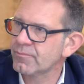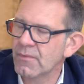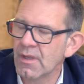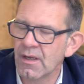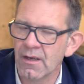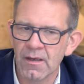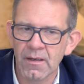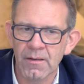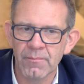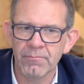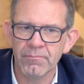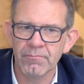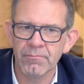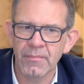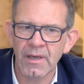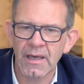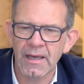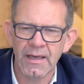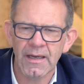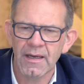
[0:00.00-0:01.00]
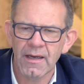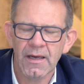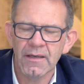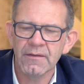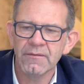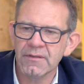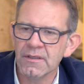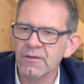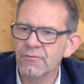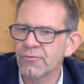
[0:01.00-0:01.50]
Um, I, I,
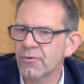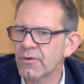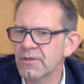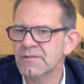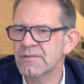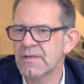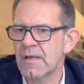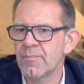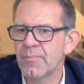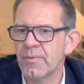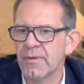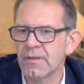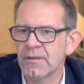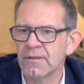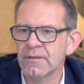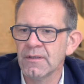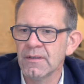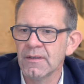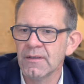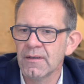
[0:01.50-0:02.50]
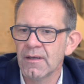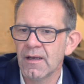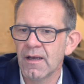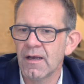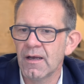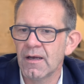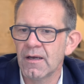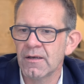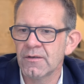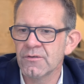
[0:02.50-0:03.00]
think, for example,
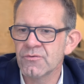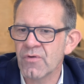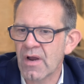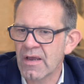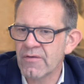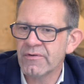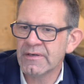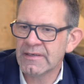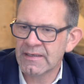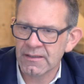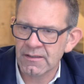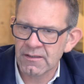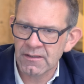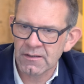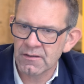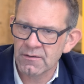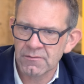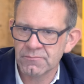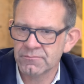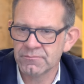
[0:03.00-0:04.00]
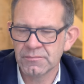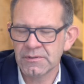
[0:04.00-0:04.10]
uh, driving a, a